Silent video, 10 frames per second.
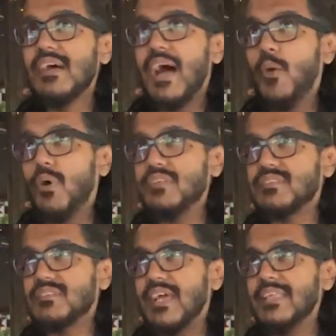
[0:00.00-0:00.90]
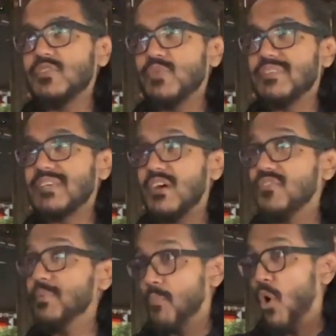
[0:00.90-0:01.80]
I was trying to
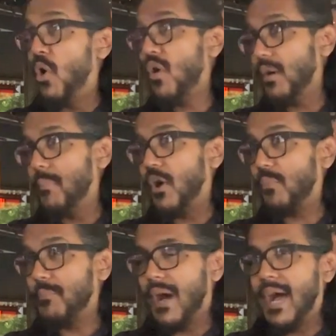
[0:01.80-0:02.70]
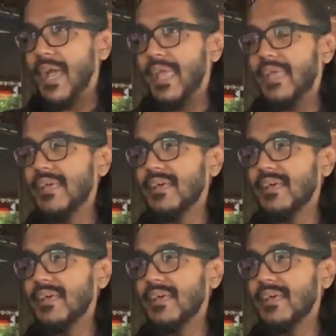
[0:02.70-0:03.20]
discover more about my